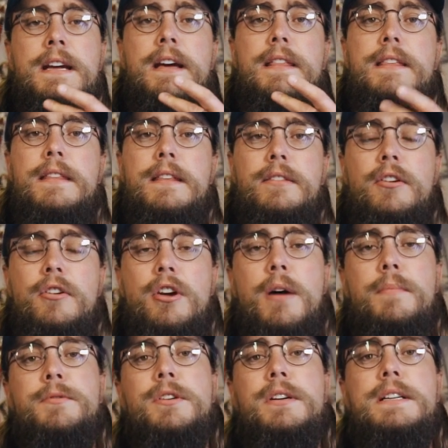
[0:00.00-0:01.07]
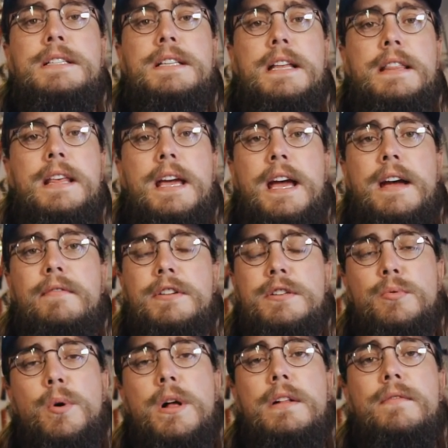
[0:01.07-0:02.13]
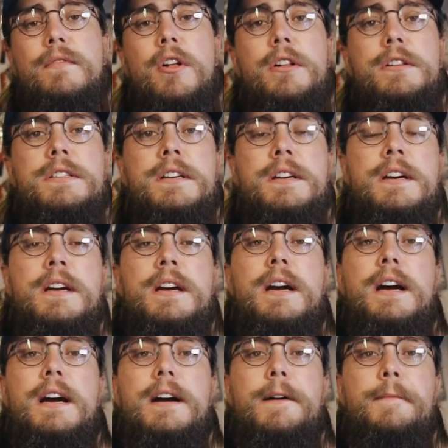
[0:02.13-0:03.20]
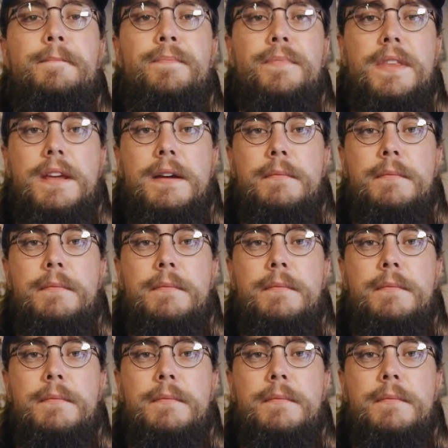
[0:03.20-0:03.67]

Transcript: And then the third option is that they have a 12 volt um,